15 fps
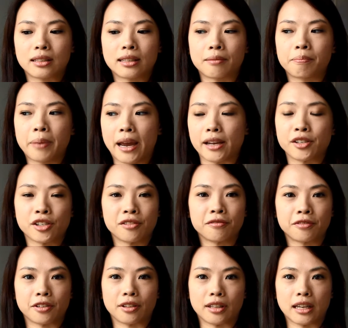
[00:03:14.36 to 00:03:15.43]
the passion
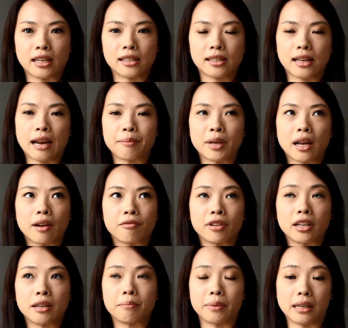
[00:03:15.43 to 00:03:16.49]
for things. I
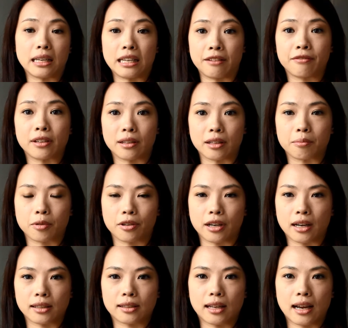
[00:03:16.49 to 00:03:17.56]
really believe in the
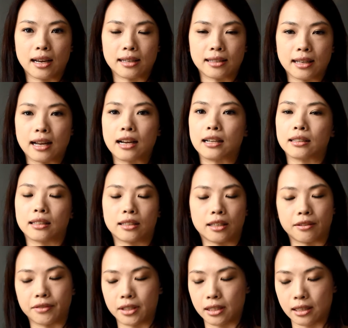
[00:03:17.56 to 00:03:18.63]
products that I sell, the
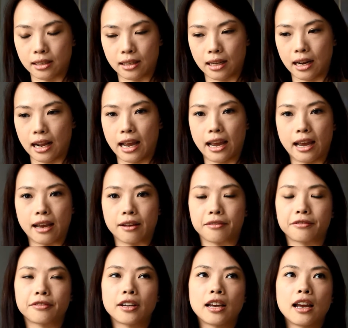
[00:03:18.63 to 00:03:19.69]
services that I
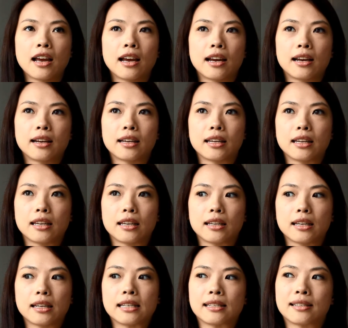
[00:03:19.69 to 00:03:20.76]
have,
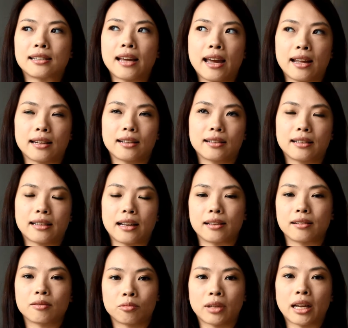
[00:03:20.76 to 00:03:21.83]
is
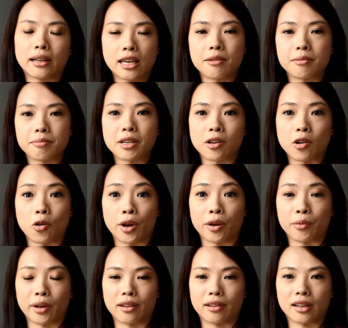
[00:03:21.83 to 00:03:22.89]
that keeps me
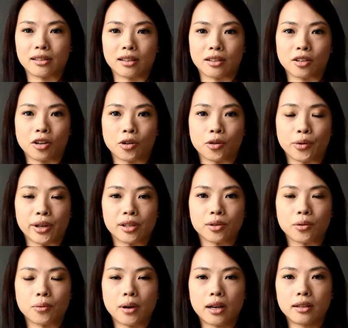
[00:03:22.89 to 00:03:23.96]
going when things are not going so
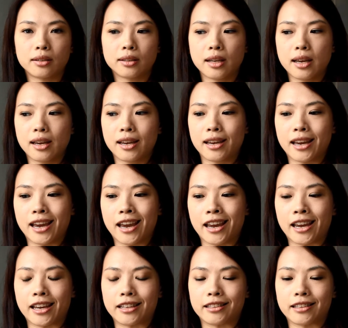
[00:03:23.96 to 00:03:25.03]
well.
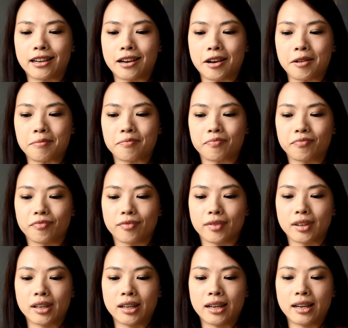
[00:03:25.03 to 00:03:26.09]
And
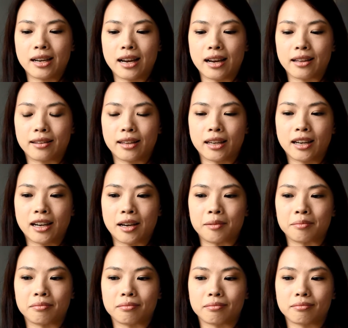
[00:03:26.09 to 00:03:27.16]
I think
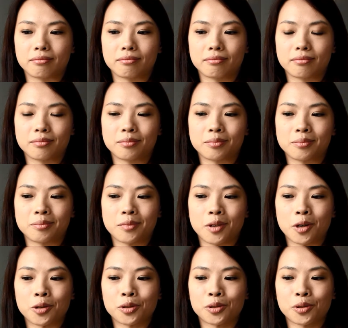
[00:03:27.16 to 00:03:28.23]
I'm
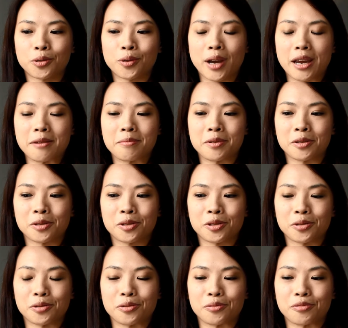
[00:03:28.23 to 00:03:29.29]
also able
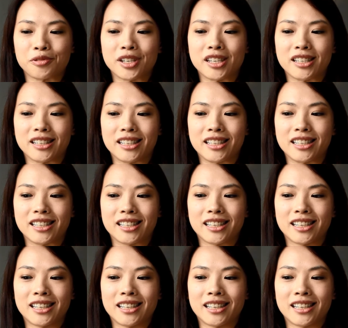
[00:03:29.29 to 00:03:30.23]
to really